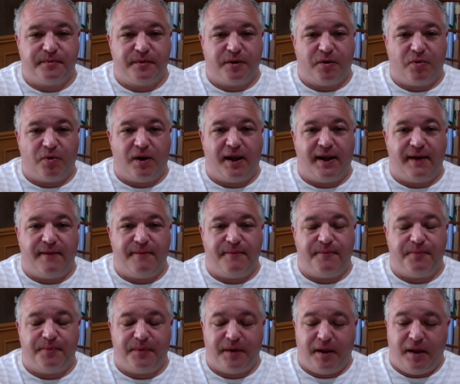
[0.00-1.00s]
right?
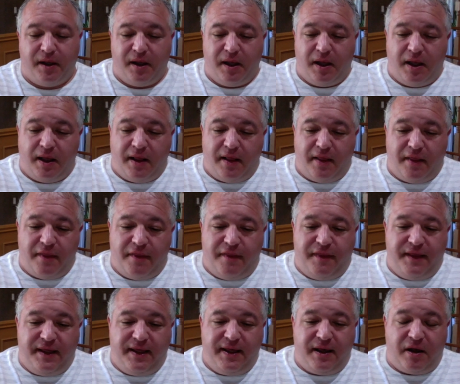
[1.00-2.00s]

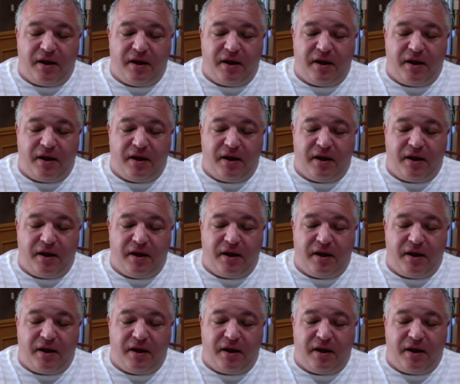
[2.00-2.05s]
The